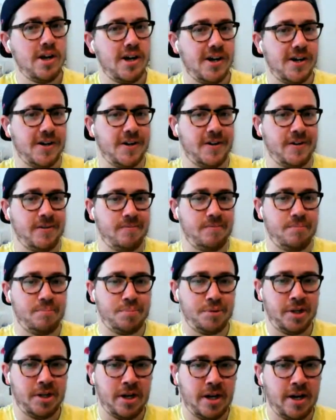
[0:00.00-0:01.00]
um,
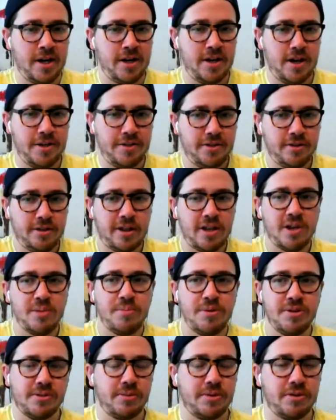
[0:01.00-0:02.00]
but I, I, think they could
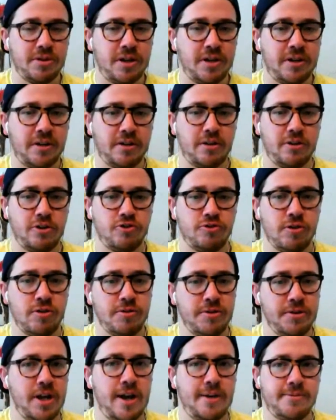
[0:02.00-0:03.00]
be some kind of
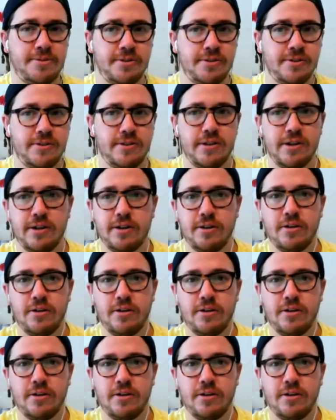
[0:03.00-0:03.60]
contrarian options there.